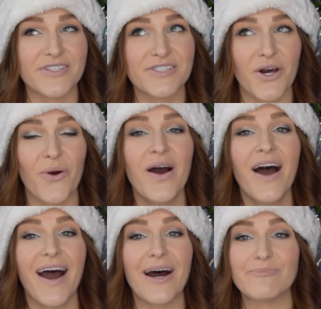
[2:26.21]
So
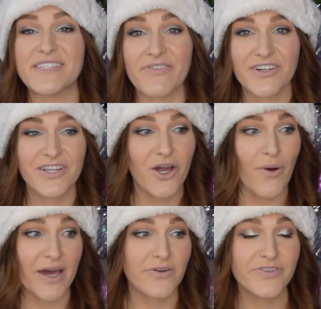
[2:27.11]
um, definitely go
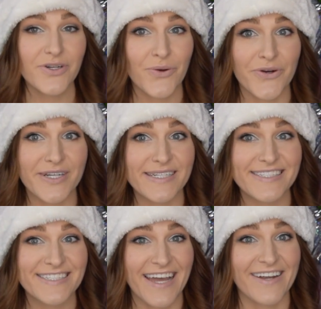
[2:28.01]
head over to
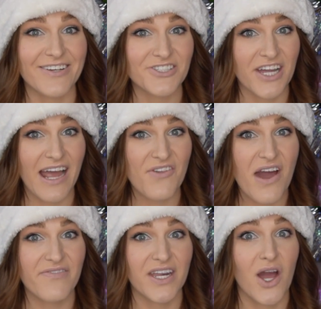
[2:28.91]
Corey's channel, check out
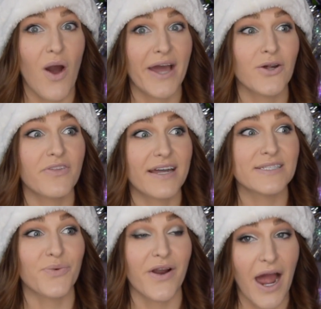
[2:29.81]
that video. I know that
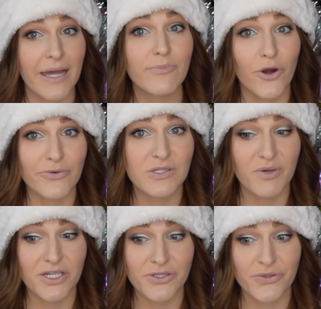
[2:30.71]
is where I am going to
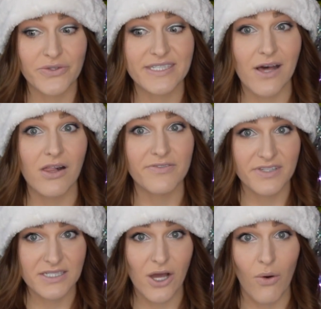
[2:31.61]
be as soon as all of
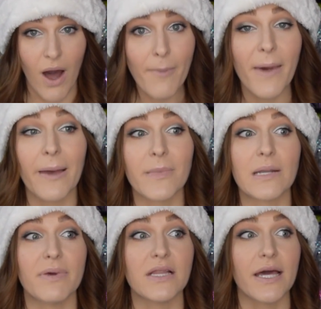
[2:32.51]
these go up. I'm going
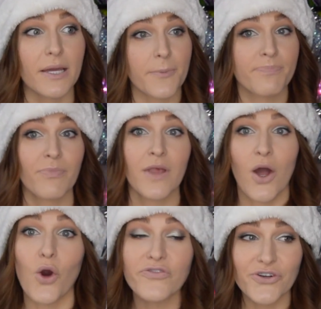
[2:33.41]
to be like
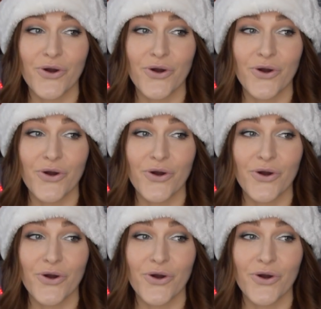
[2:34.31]
over to